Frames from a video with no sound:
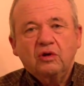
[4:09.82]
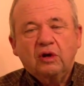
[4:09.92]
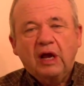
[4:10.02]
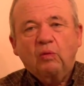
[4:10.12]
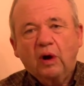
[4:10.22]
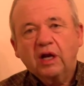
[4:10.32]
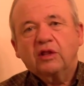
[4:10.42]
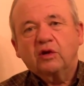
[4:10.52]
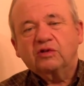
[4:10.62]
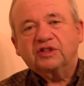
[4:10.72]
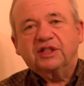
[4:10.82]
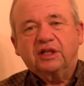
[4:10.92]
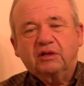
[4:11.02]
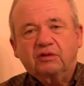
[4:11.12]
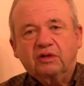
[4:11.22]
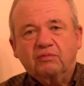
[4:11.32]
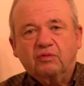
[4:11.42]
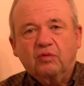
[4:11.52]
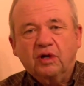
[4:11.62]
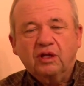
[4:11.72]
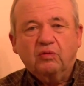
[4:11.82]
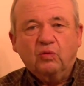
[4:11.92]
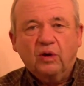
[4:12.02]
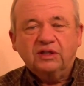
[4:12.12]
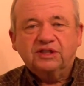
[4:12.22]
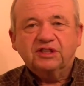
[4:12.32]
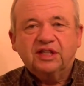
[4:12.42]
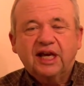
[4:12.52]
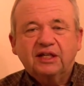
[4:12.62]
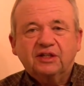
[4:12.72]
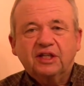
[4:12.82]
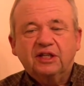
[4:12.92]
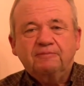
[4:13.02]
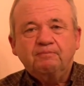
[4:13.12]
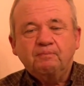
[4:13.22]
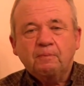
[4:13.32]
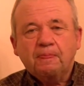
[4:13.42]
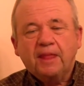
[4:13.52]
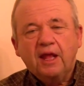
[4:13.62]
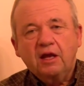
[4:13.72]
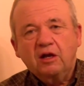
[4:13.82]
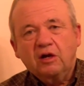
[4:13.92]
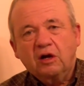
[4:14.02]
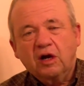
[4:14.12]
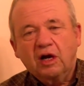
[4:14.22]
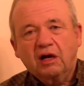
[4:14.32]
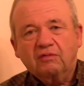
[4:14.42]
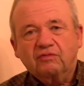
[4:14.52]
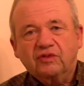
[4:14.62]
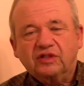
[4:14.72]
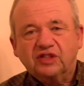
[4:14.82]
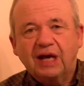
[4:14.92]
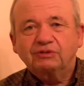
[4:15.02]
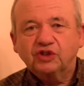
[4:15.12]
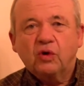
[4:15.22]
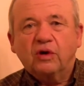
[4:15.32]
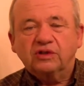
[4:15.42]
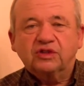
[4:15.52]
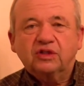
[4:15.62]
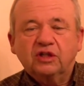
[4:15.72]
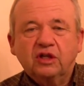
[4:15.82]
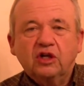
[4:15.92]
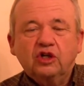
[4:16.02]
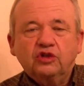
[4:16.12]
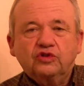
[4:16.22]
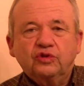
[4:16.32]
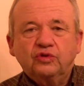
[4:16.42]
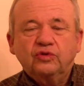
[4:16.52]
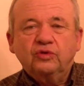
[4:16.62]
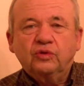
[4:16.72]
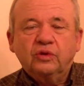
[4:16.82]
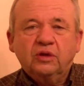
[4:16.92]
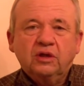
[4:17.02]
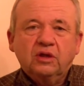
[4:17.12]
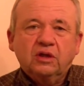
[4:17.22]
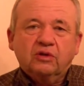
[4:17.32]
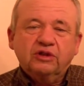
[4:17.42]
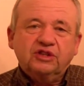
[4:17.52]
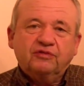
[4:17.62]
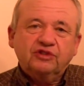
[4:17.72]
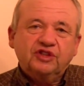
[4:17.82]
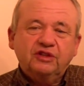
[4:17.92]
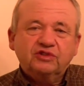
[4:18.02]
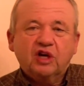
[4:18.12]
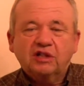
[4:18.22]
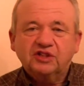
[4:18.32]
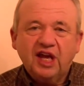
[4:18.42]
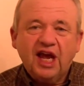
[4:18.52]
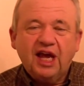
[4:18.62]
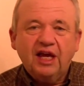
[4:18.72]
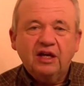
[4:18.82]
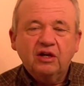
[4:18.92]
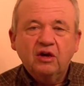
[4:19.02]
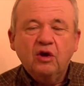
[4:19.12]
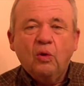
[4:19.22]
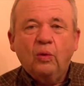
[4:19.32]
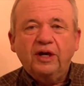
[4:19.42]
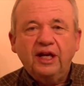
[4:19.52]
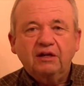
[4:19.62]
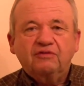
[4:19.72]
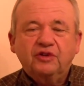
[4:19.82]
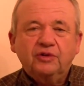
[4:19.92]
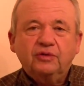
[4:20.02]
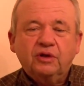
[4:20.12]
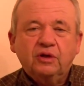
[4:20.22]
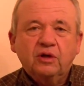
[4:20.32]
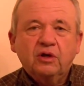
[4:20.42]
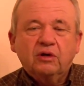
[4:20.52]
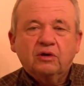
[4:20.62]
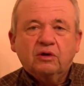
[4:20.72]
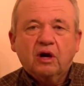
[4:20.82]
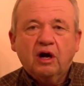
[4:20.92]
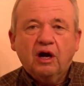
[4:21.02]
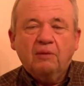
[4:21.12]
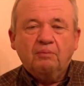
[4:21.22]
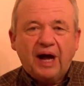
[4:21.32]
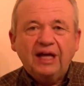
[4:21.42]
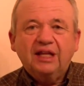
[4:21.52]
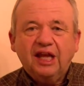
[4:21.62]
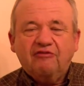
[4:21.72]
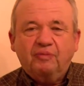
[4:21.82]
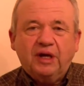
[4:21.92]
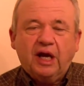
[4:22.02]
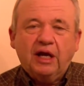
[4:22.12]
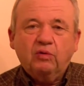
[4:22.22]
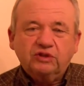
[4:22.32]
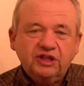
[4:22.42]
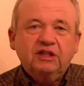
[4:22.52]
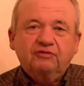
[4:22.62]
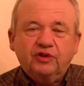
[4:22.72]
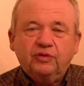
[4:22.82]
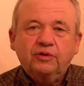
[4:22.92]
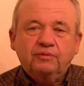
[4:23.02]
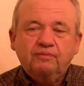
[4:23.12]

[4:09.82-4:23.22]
And one of those is one of the ones is that the subsource to Christopher Steele's dossier, when interviewed by the FBI,